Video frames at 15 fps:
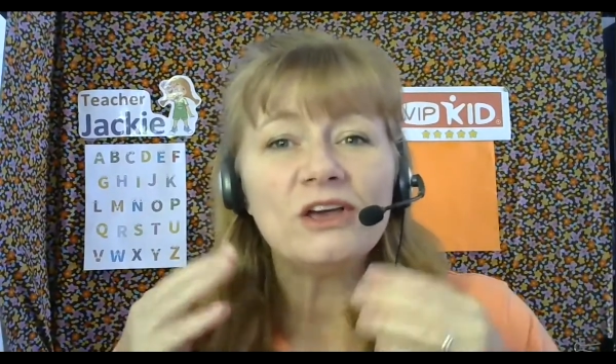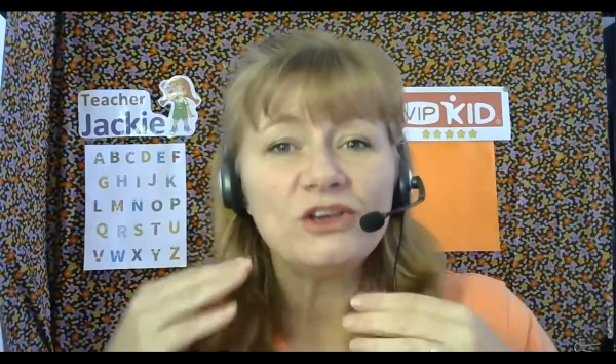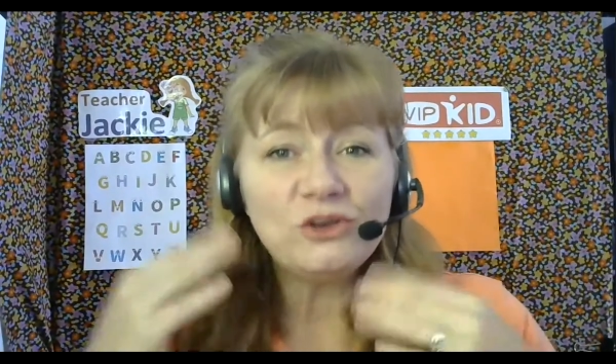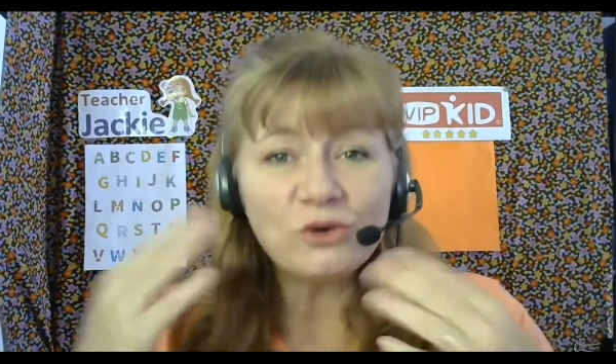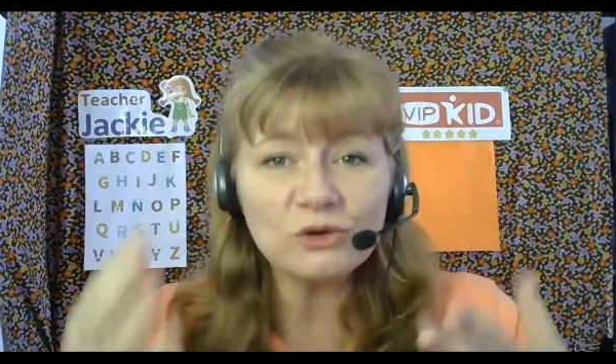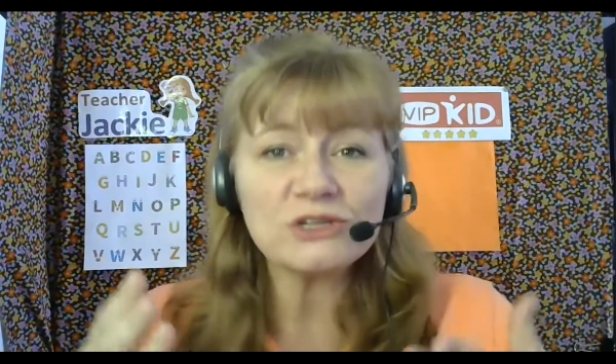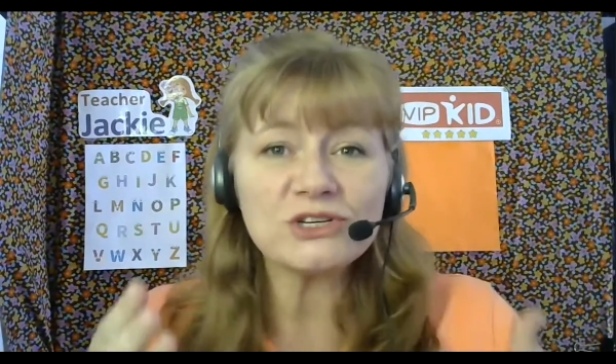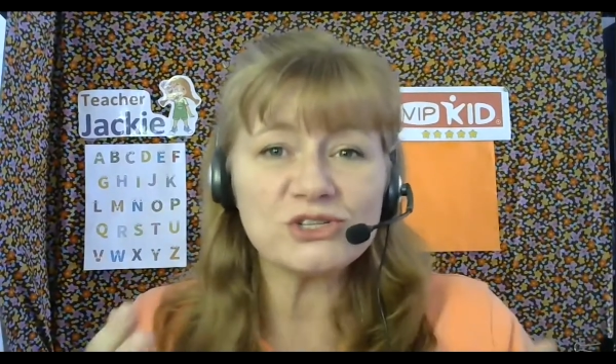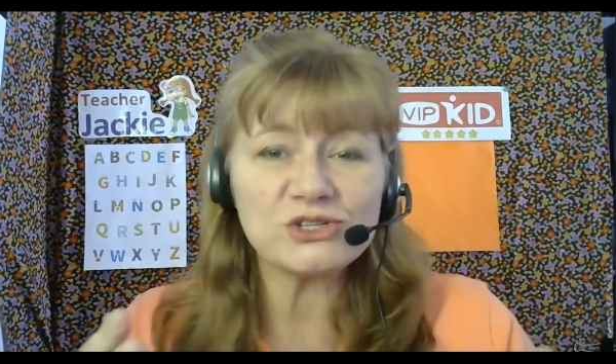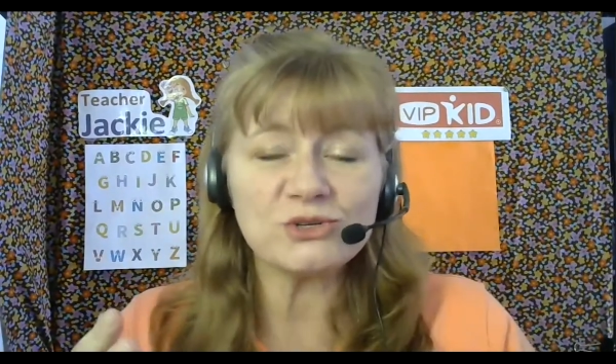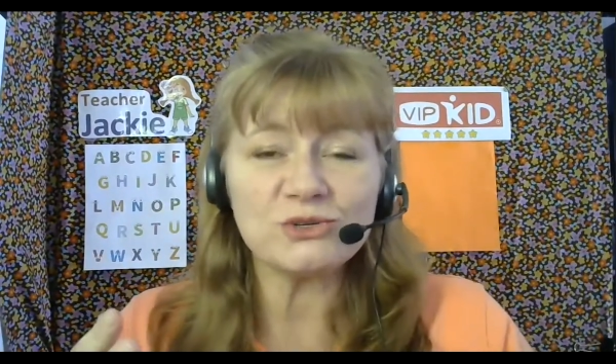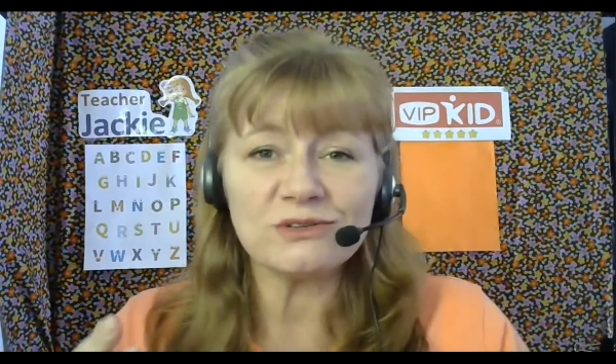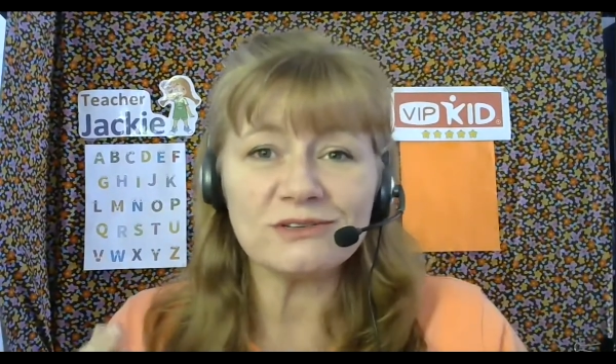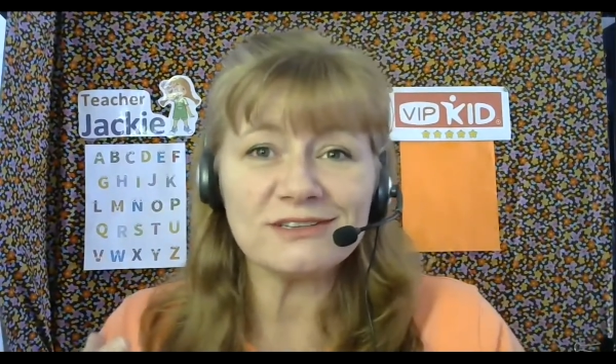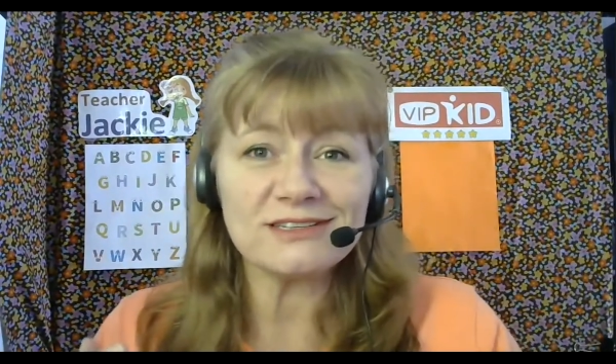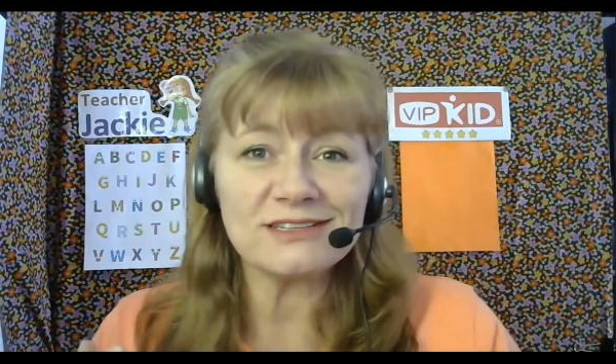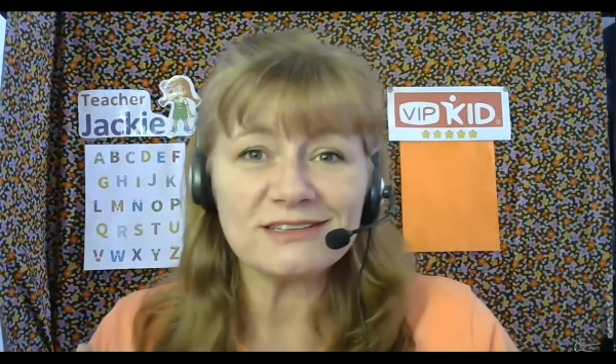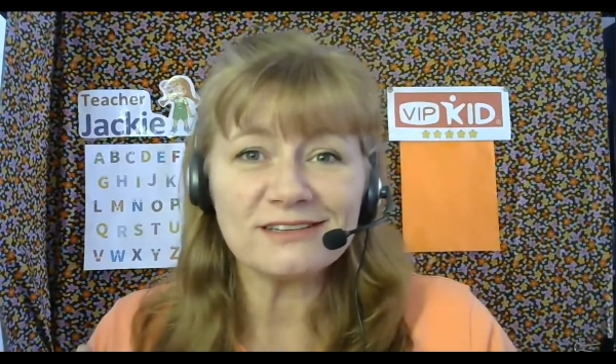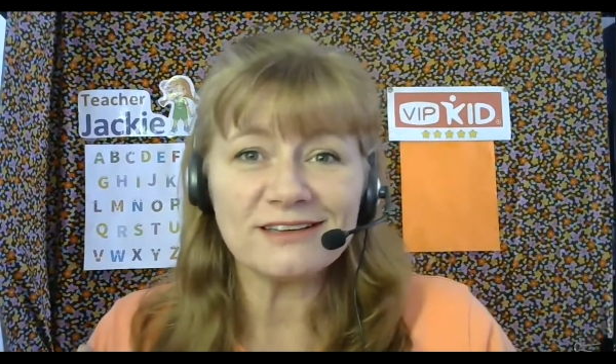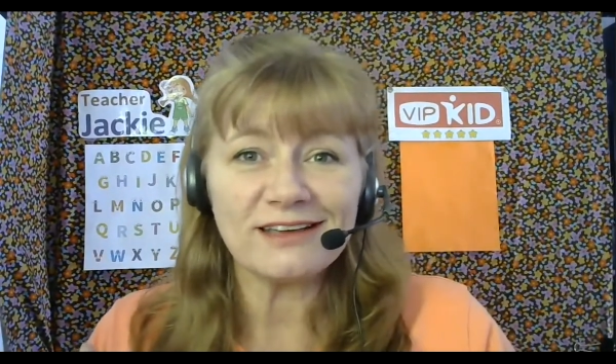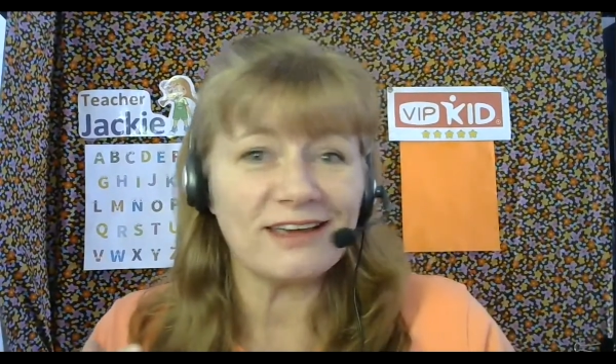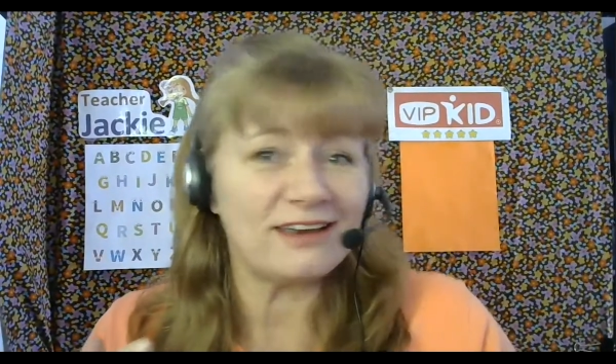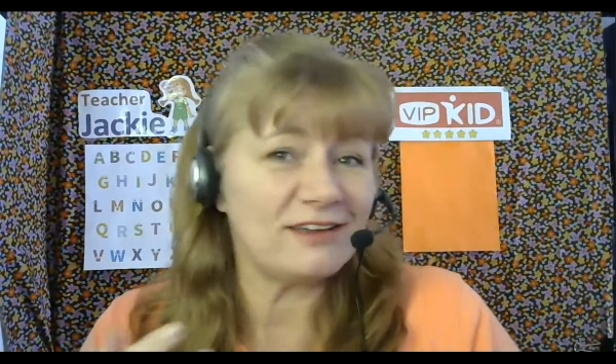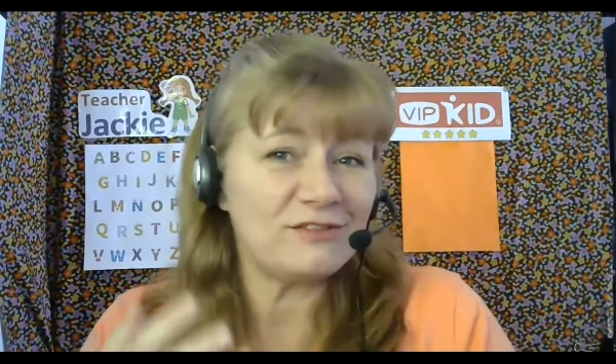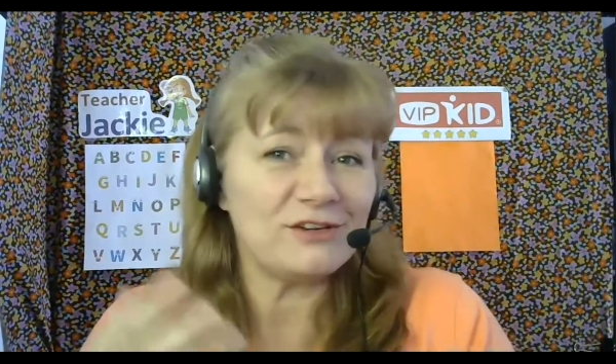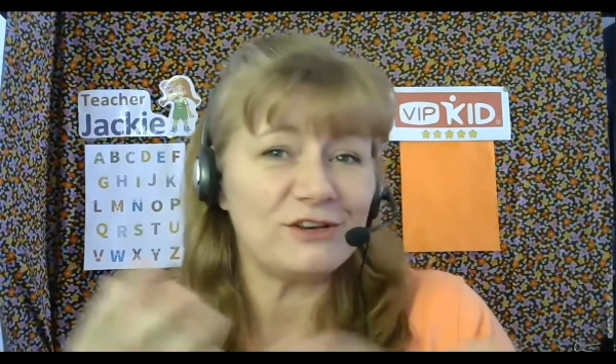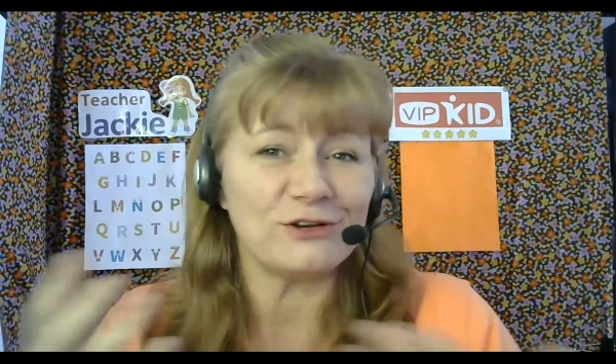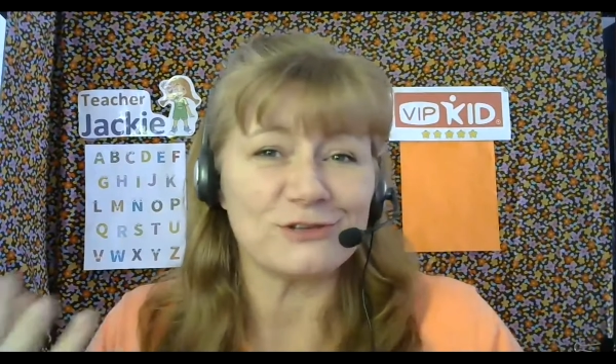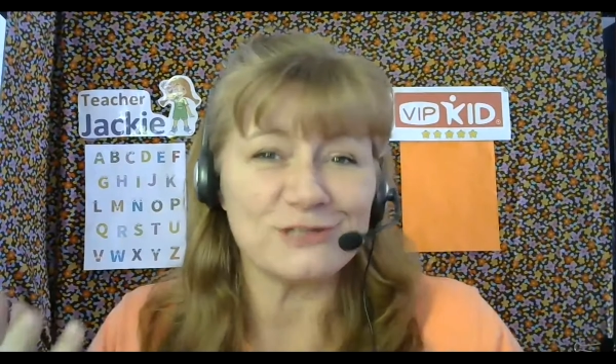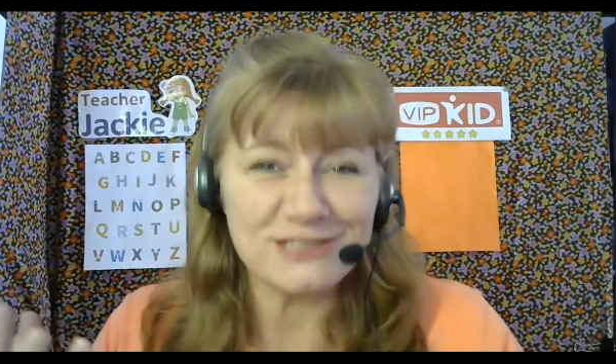your student and
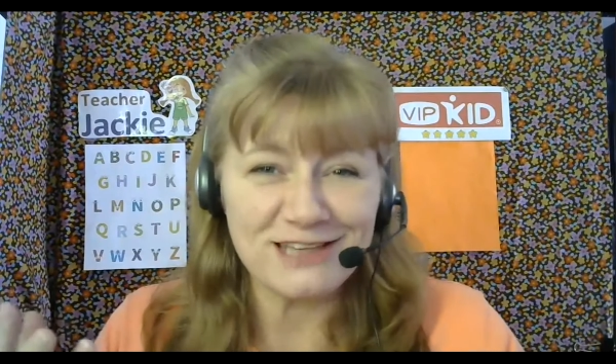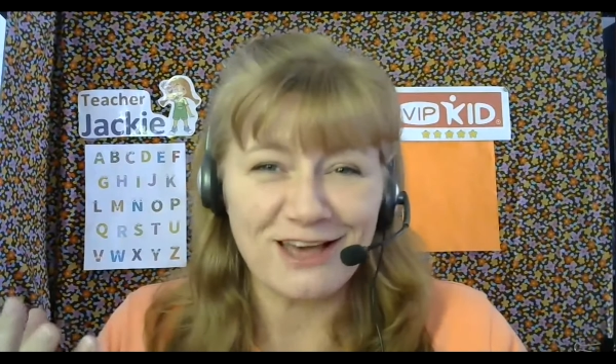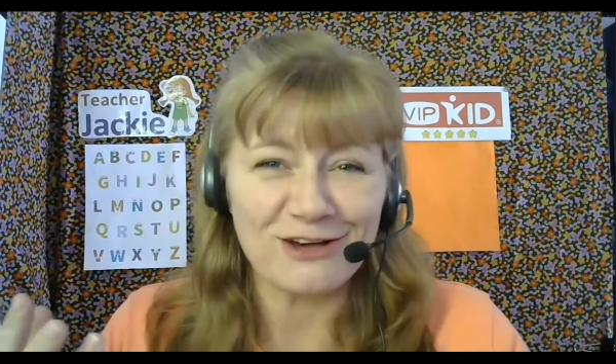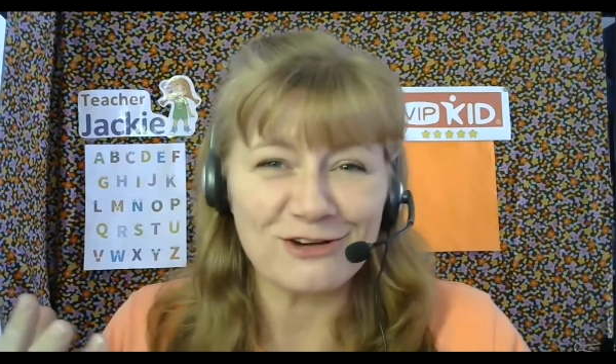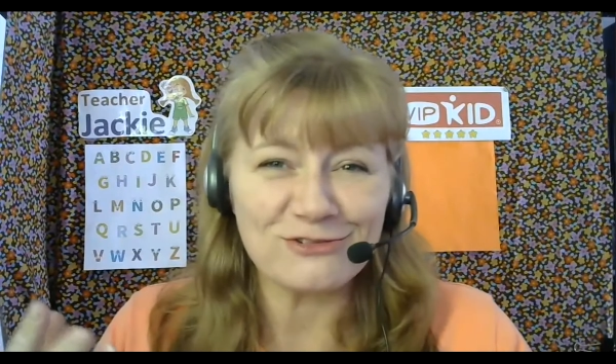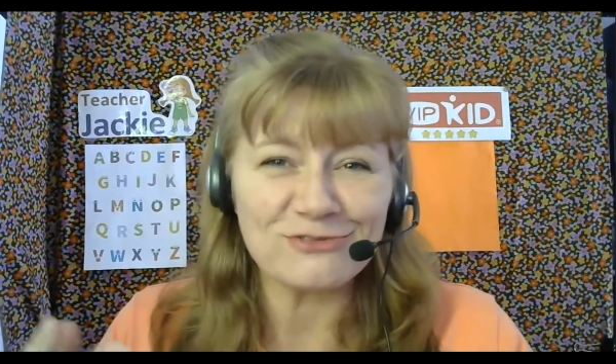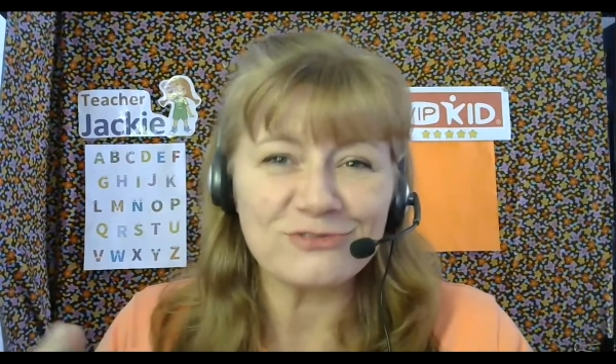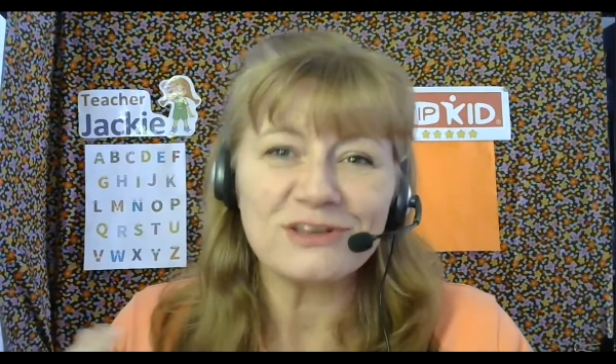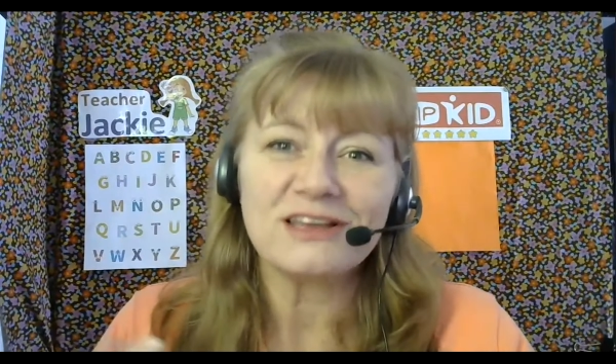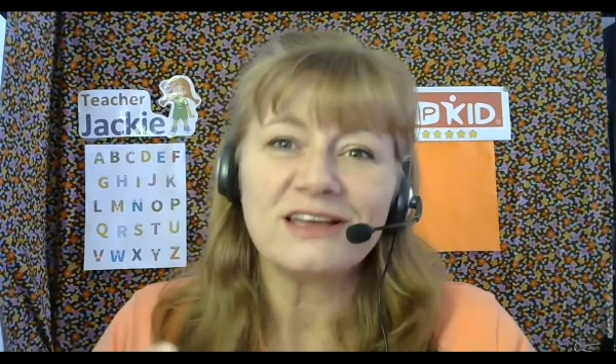even yourself